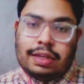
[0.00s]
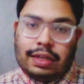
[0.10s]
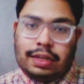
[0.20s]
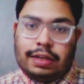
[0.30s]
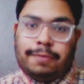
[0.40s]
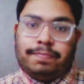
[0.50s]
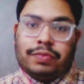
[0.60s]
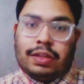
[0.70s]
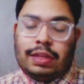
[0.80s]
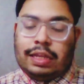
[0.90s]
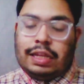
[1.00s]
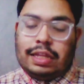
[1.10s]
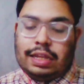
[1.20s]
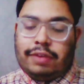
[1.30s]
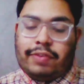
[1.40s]
uh,
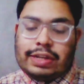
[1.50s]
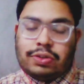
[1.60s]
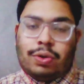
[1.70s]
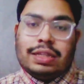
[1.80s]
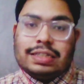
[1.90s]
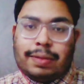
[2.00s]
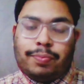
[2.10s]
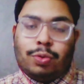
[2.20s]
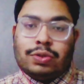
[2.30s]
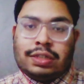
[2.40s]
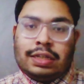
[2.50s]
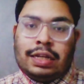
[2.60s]
revise all this approach